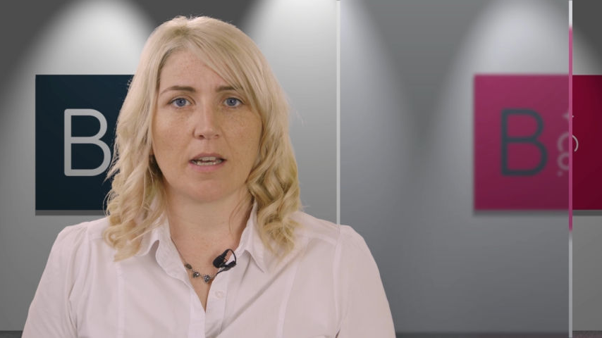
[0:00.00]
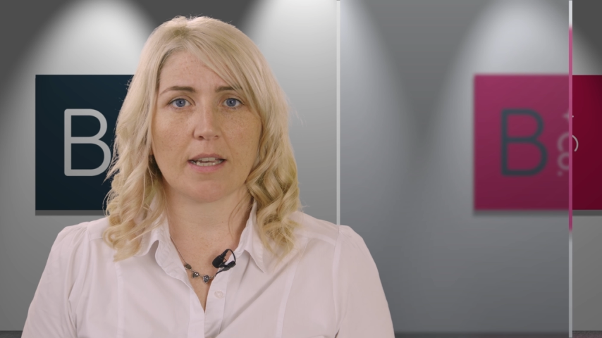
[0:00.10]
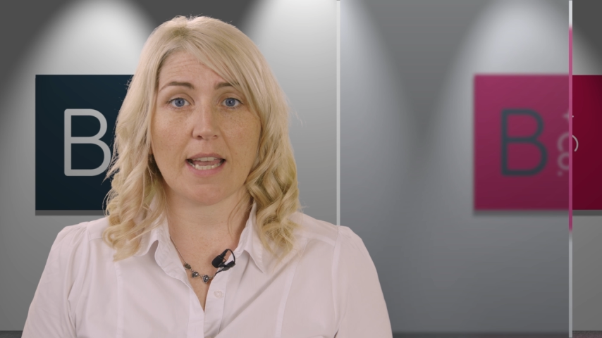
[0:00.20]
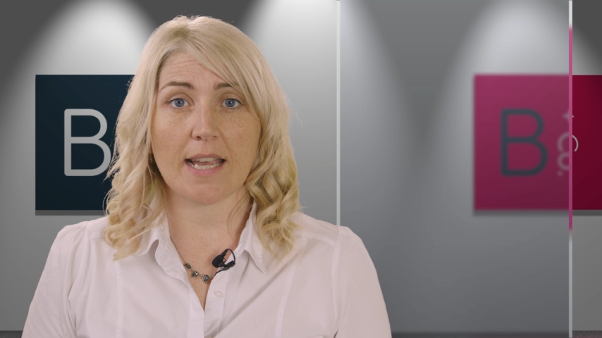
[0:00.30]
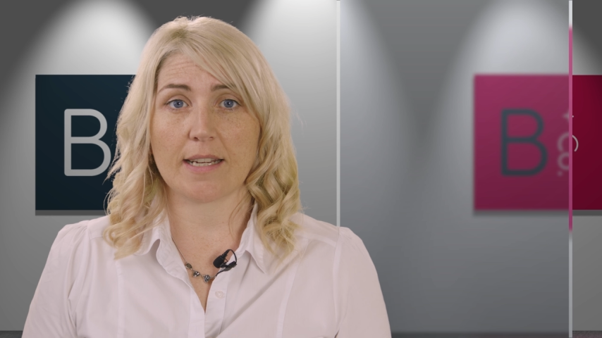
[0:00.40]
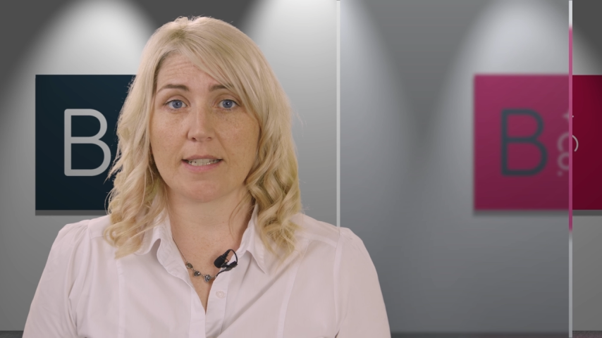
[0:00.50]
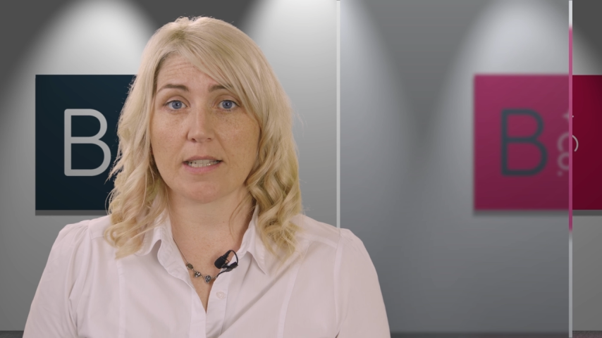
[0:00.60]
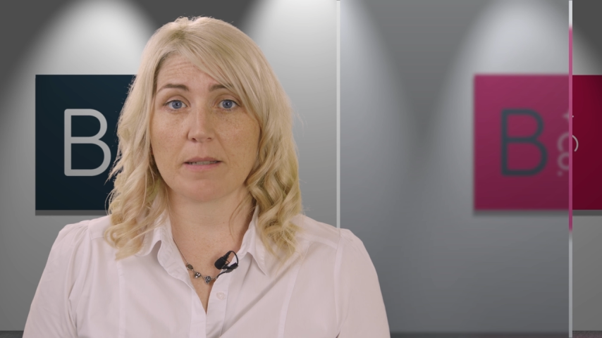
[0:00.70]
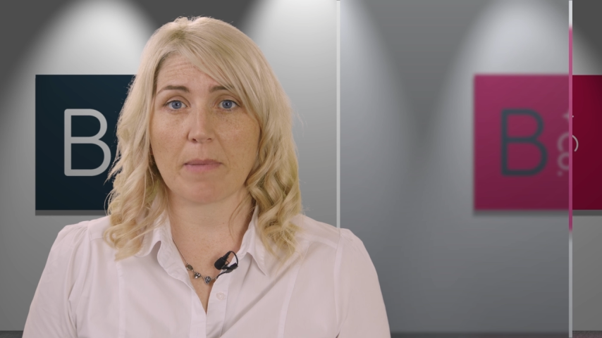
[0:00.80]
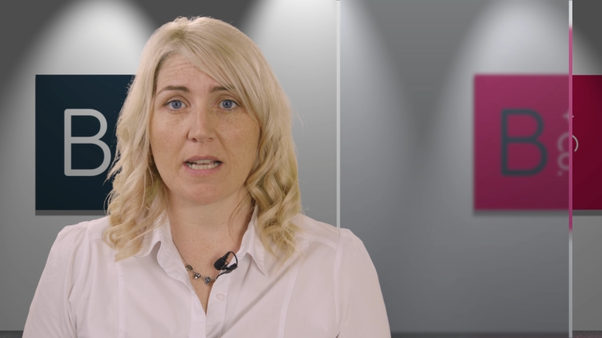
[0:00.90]
Again, it
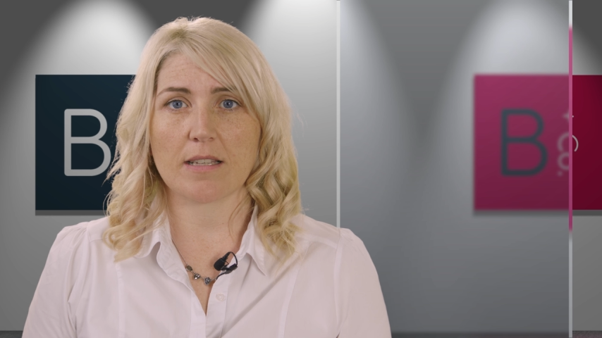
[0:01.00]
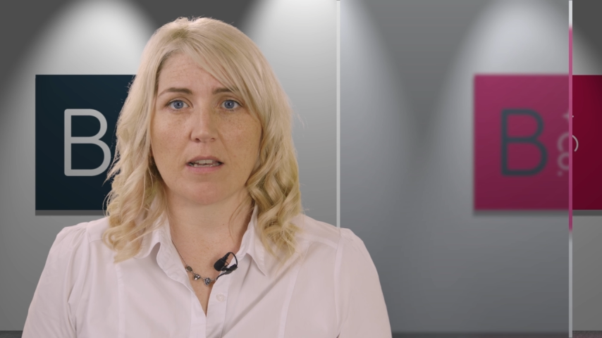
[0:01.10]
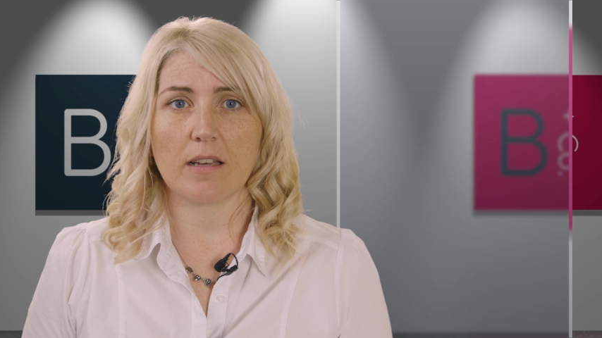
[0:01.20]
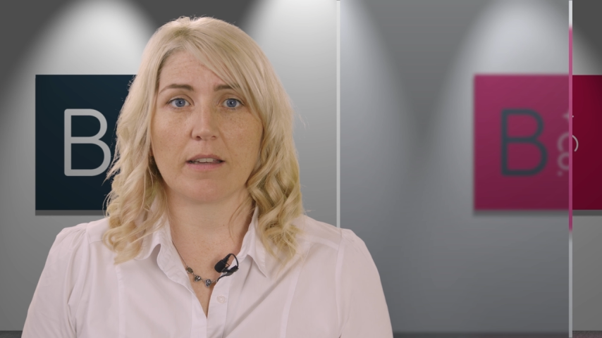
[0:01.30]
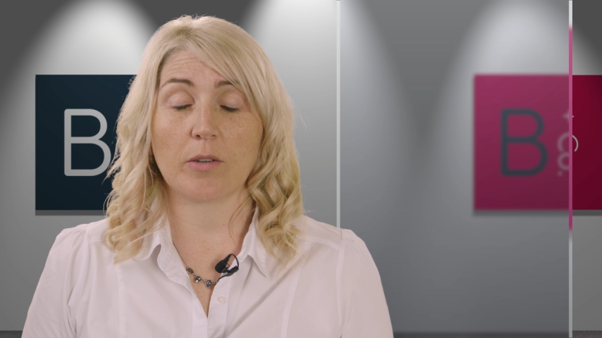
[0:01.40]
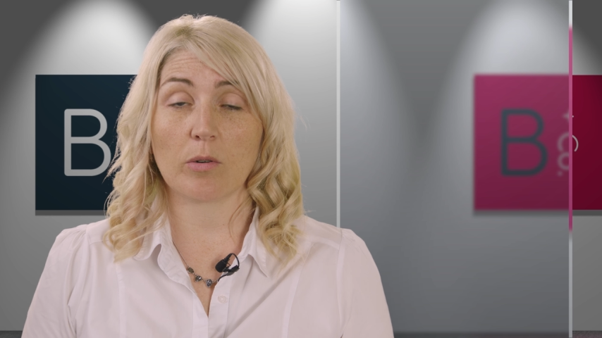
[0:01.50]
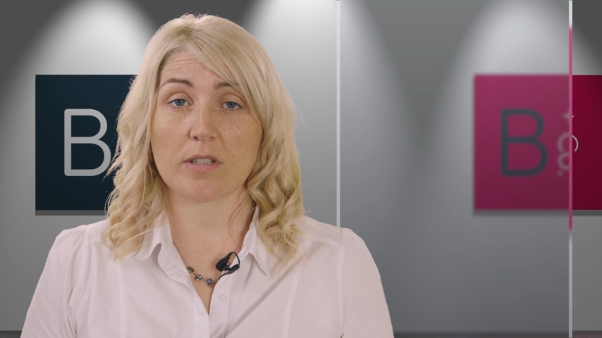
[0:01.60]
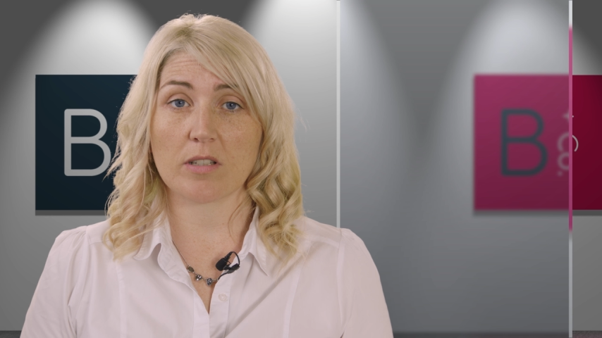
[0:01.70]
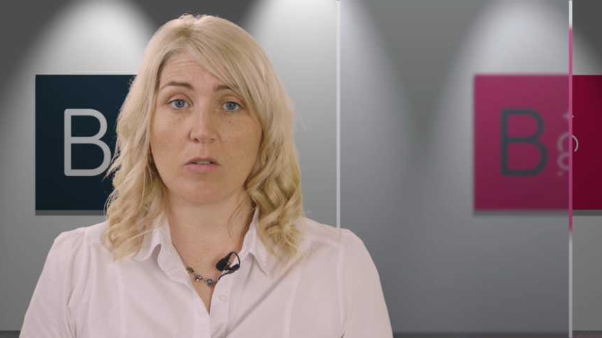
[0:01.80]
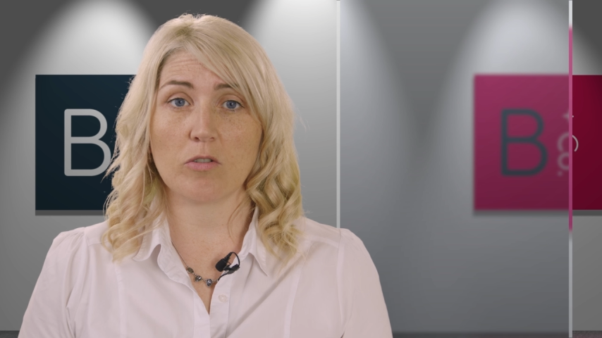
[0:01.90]
doesn't matter if you're
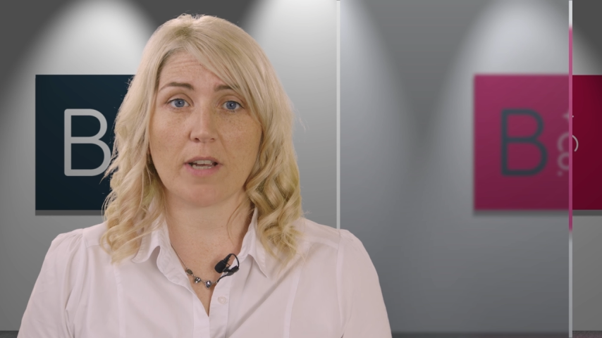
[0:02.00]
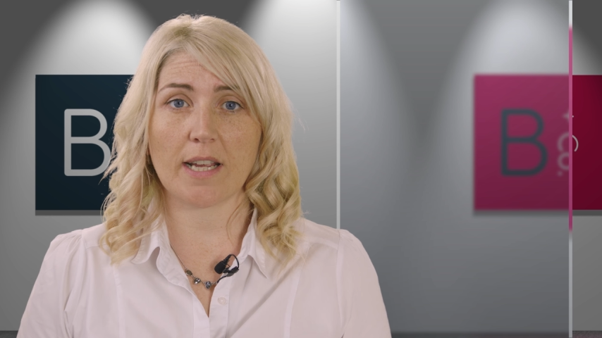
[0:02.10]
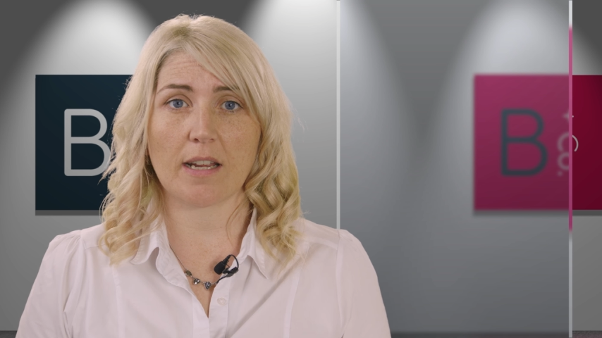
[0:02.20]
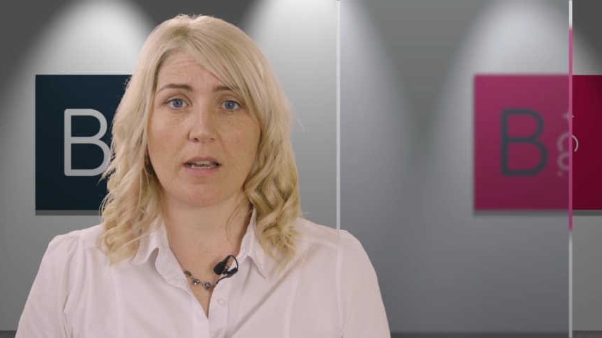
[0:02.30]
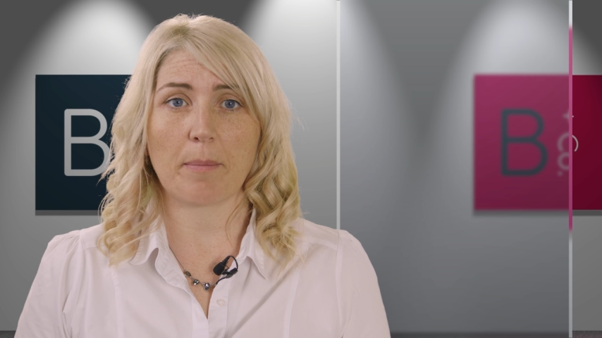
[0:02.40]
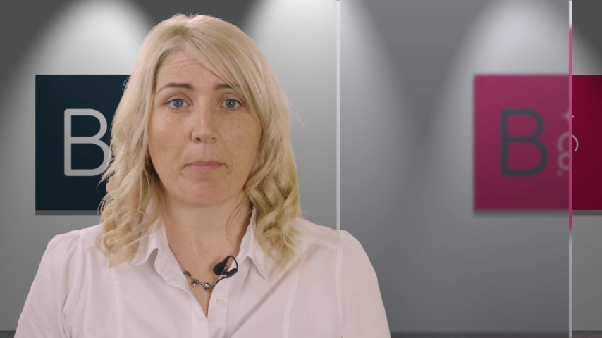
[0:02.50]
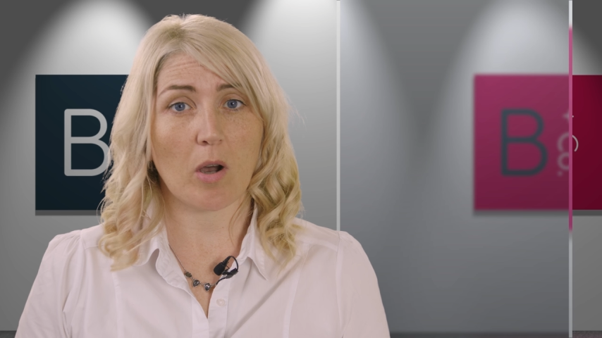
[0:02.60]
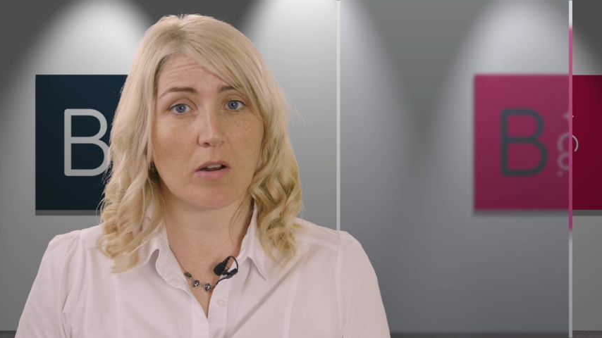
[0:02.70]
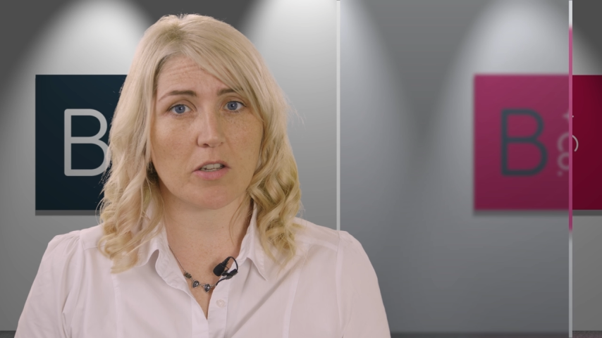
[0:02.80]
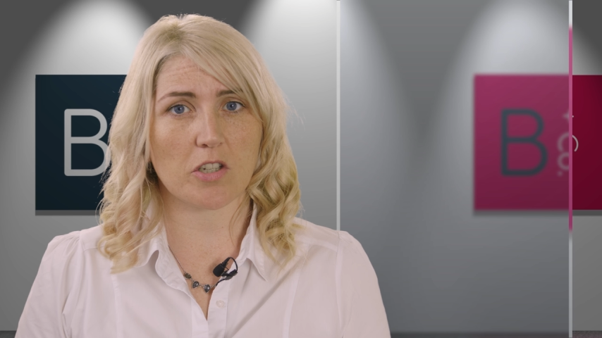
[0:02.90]
a sole trader,
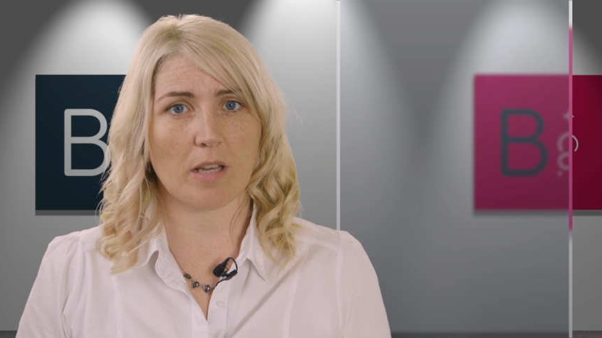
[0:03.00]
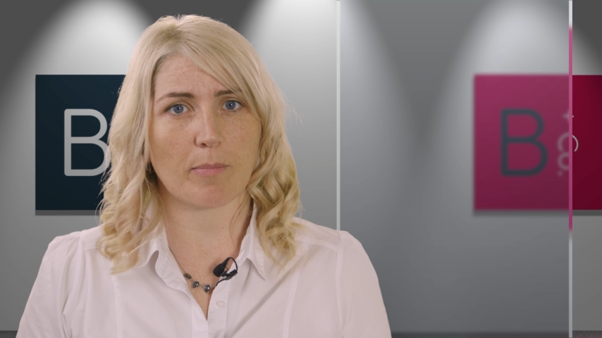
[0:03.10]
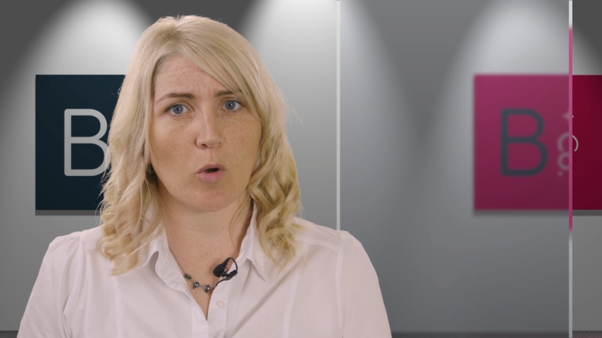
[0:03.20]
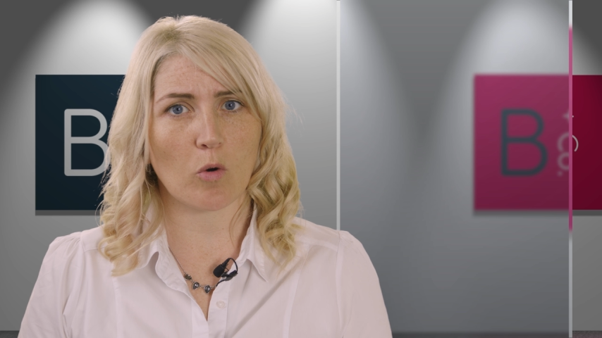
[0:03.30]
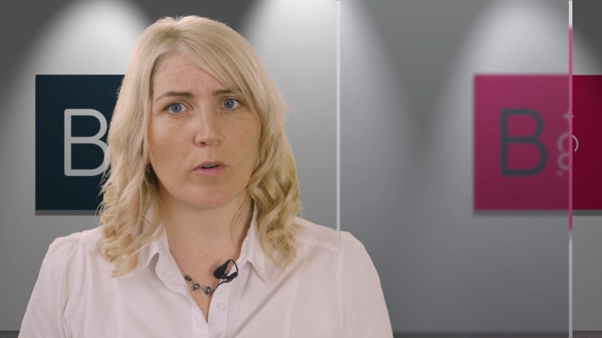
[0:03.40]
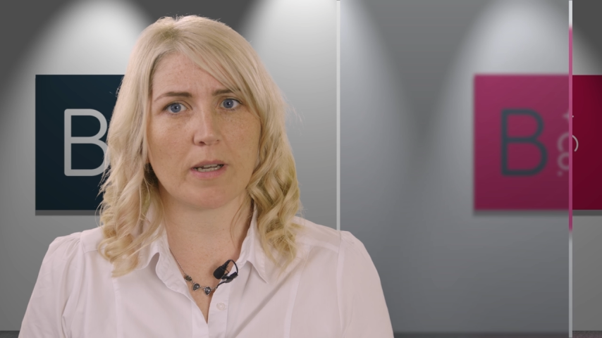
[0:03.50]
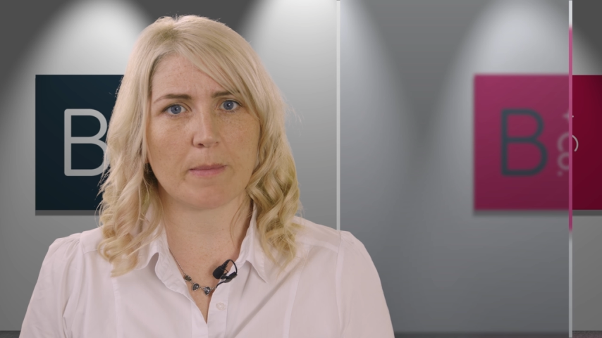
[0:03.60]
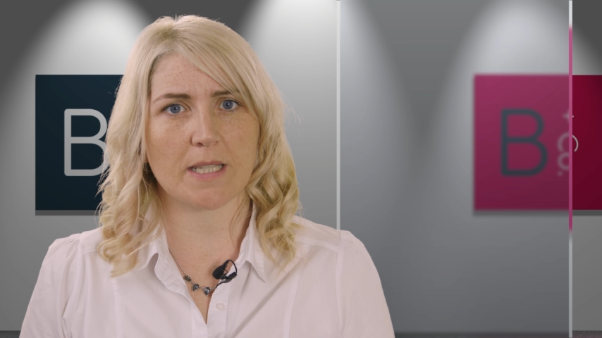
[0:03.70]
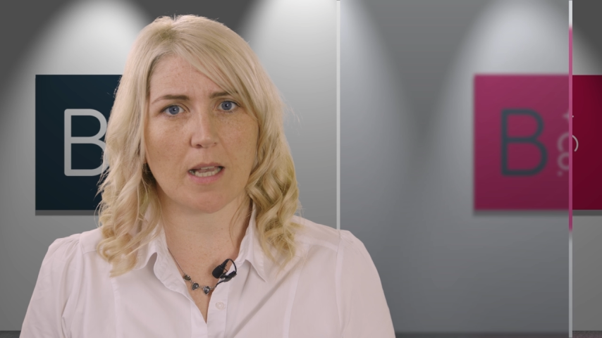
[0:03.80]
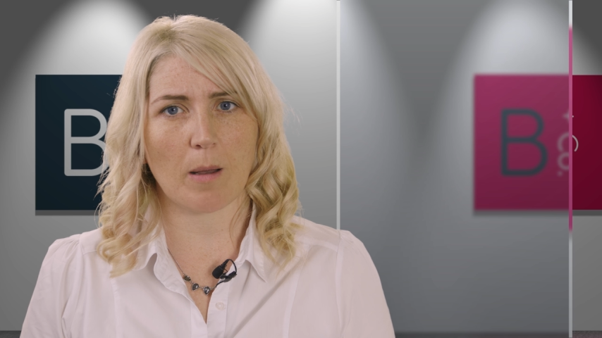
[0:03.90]
partnership or a
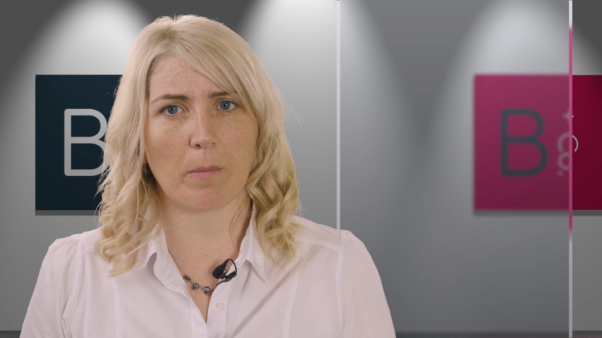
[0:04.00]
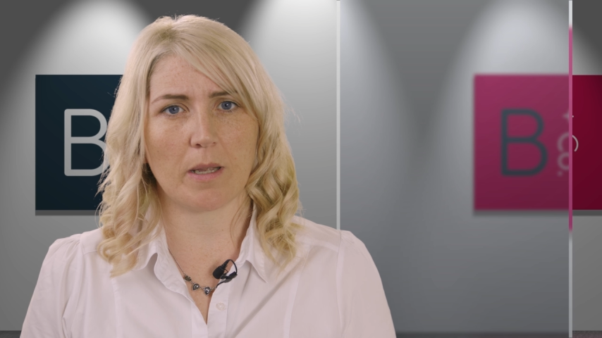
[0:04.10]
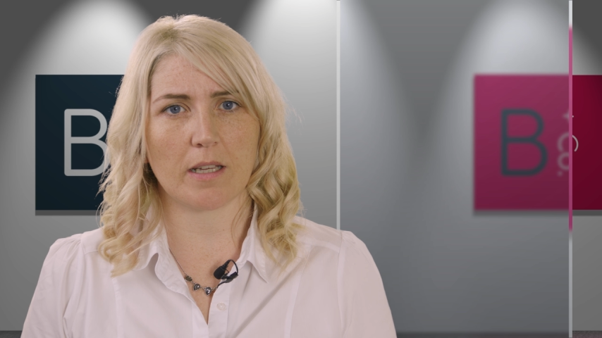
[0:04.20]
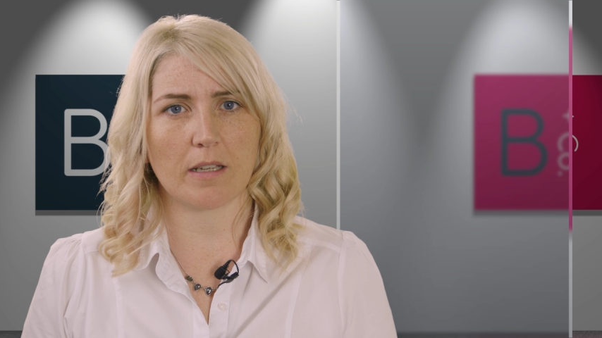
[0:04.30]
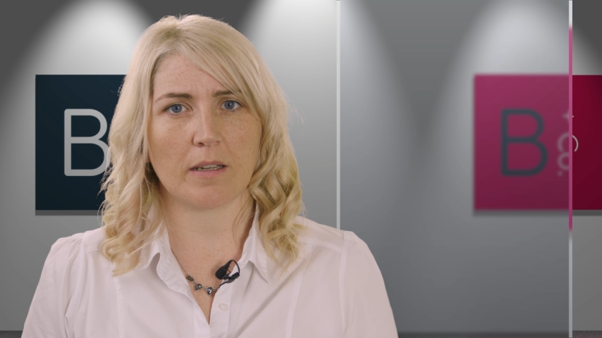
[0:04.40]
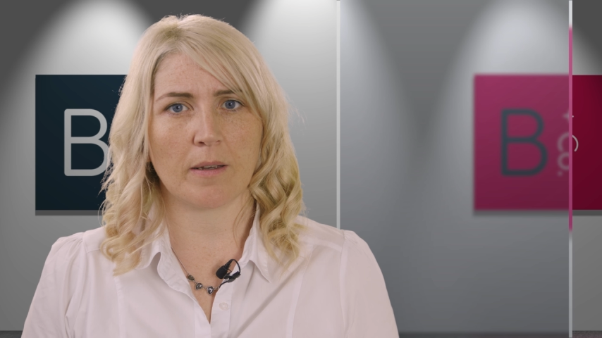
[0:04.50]
limited company.